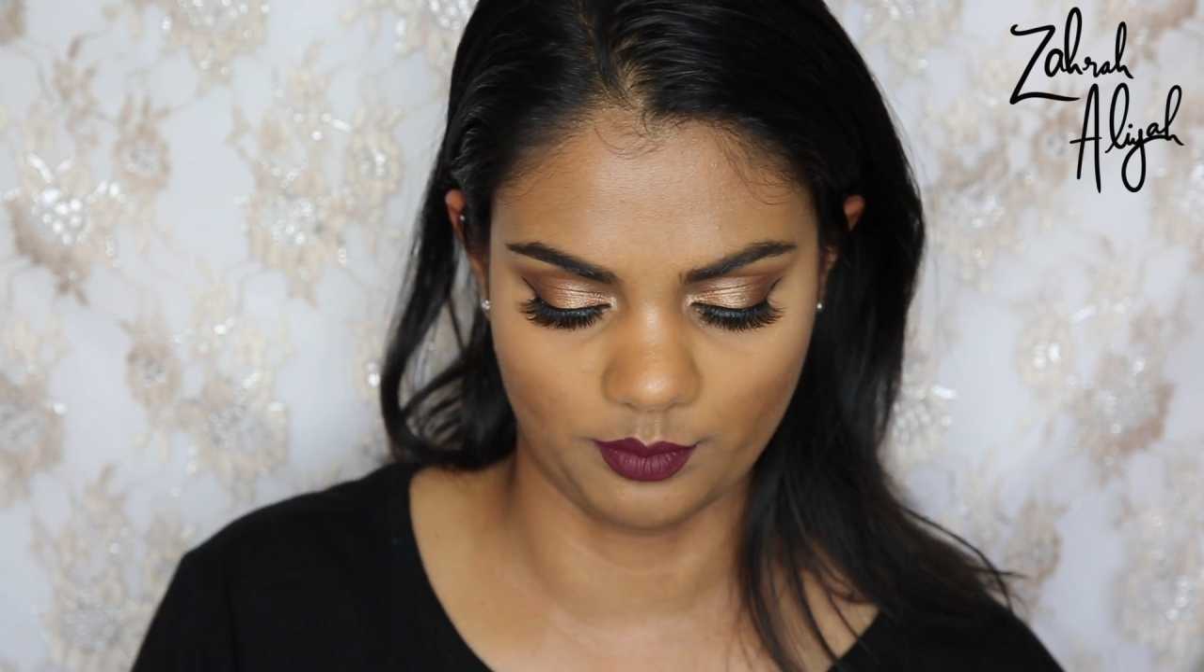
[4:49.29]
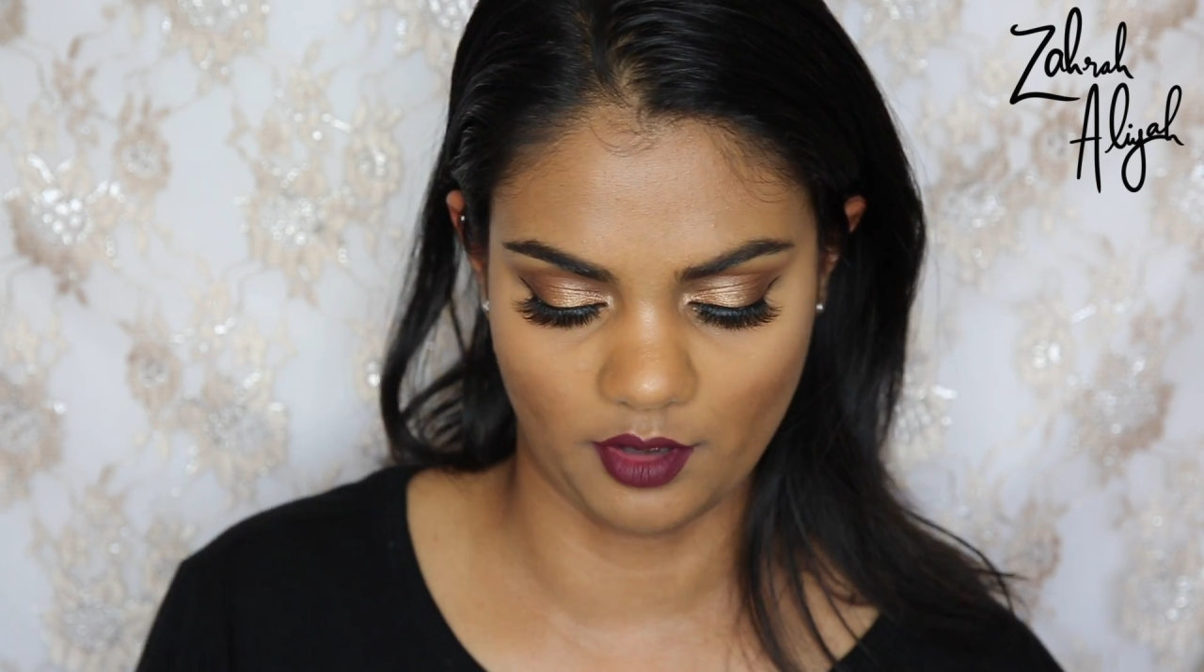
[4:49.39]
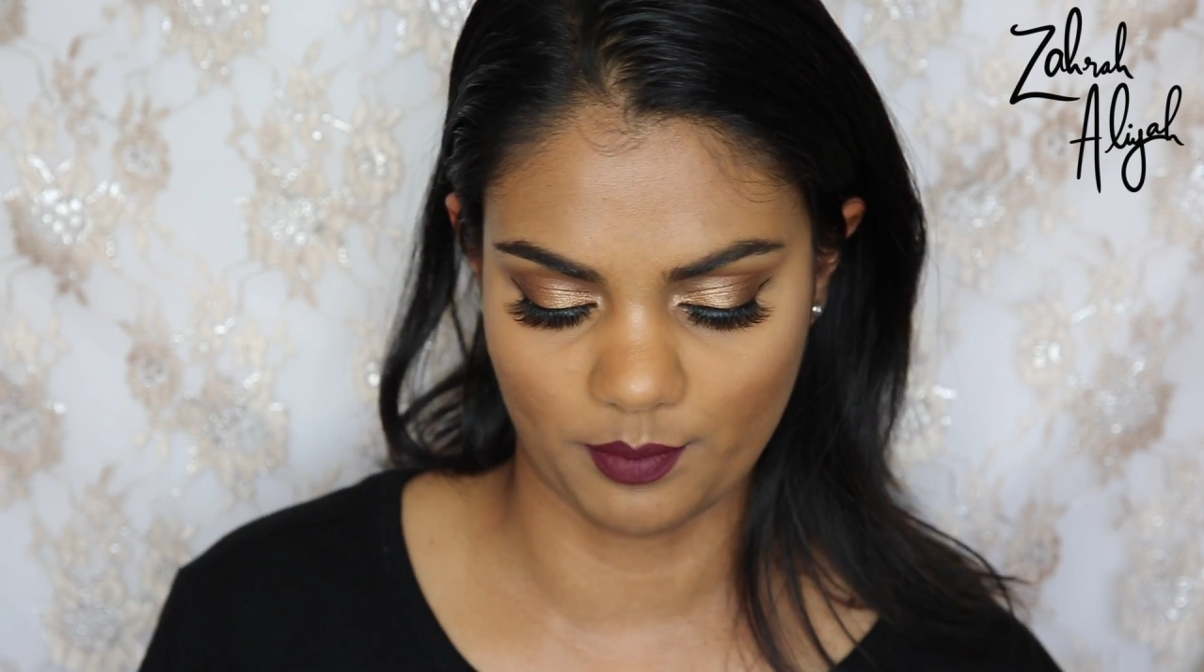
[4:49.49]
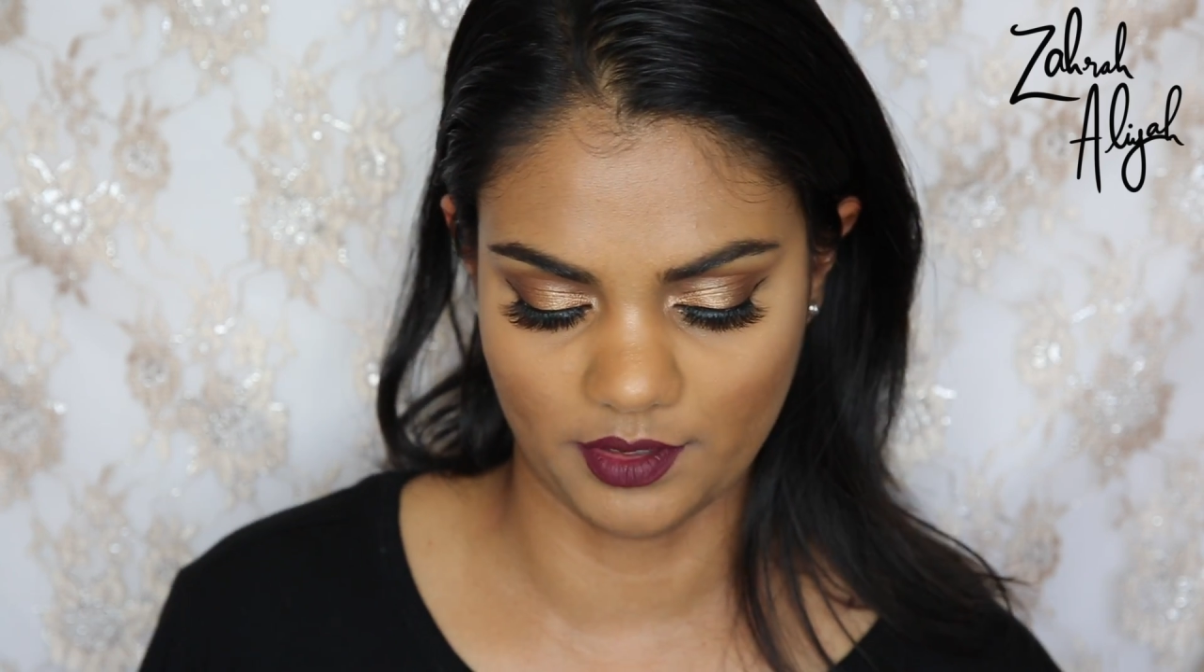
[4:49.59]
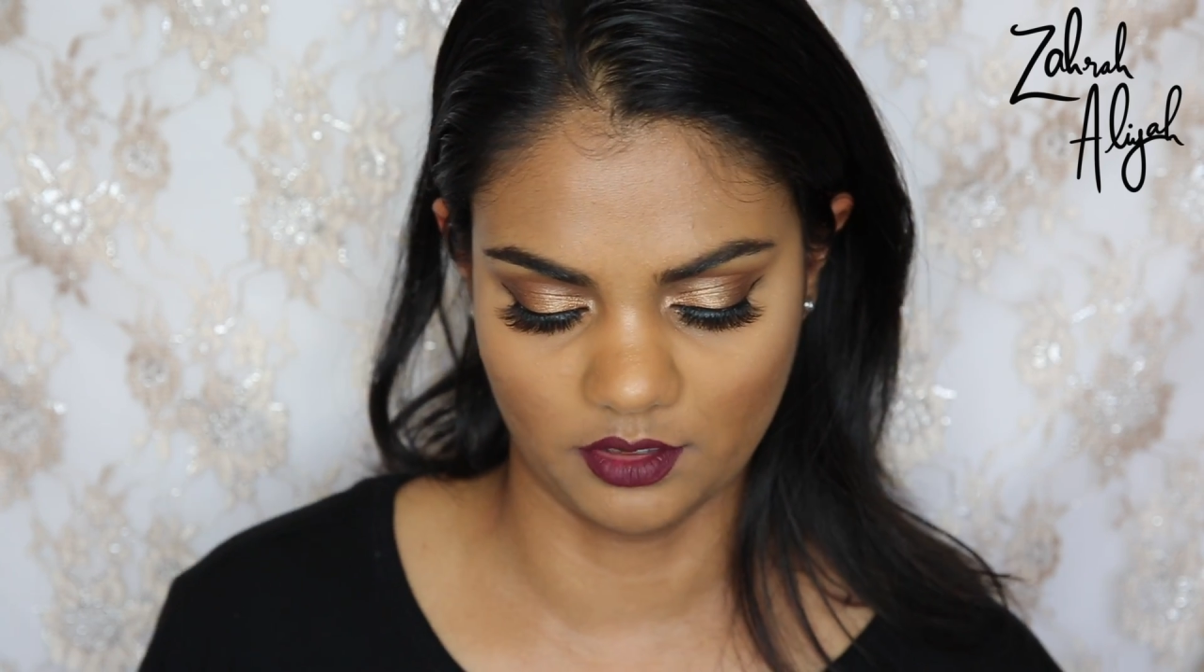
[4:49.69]

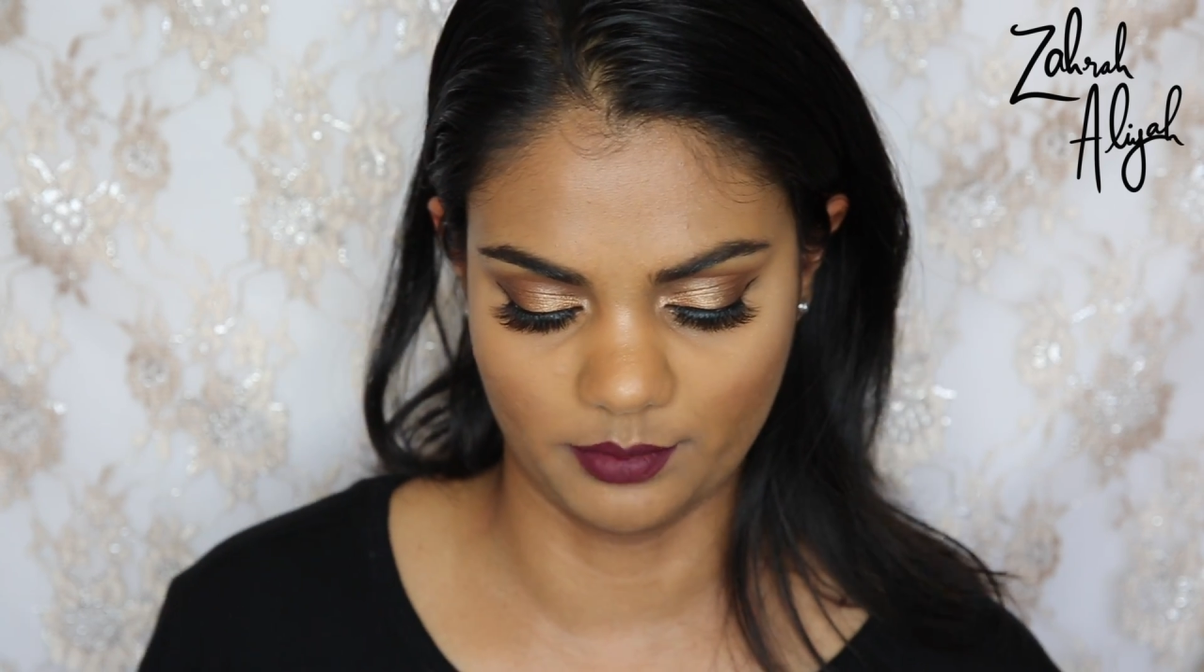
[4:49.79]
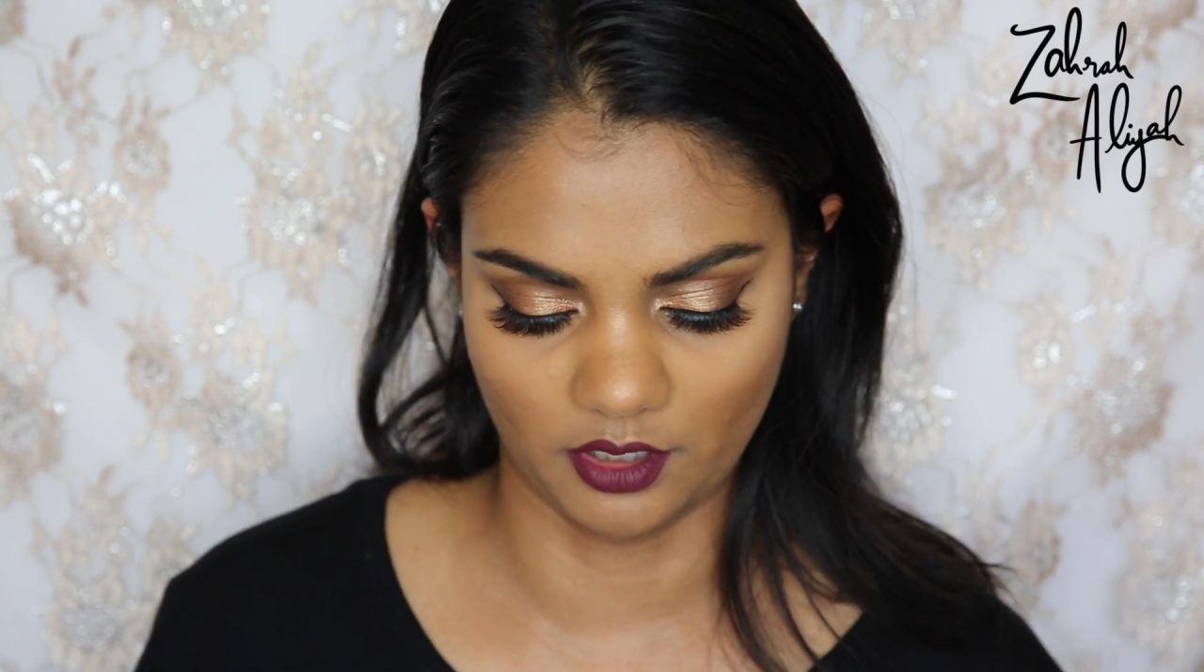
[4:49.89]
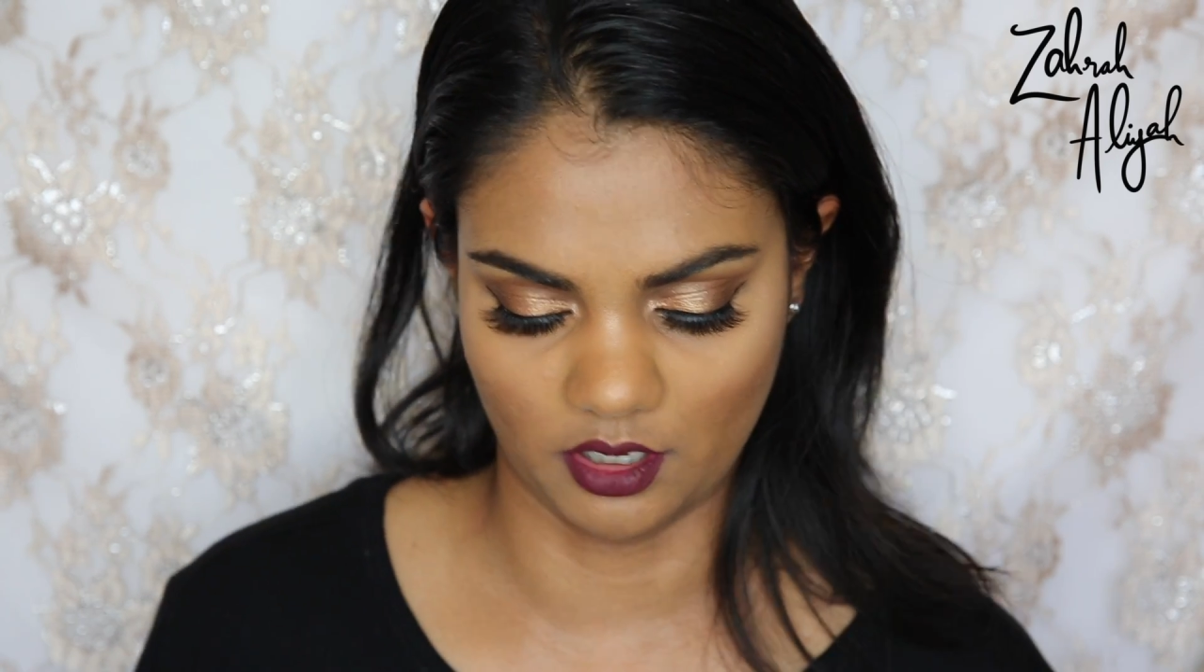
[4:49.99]
pop a little bit